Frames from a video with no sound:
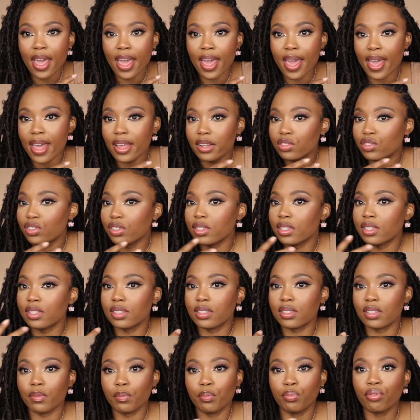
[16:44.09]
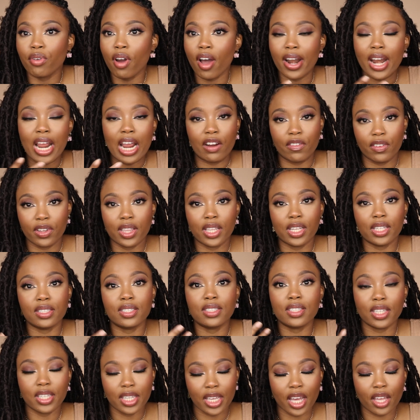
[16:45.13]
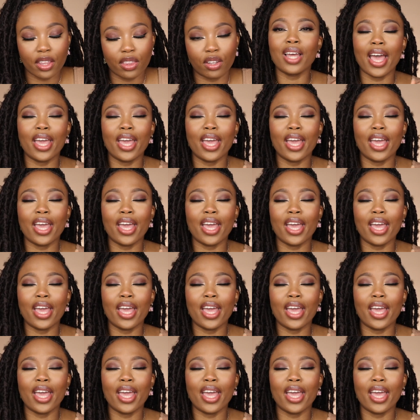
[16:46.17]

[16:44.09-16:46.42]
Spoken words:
it just brought everything together.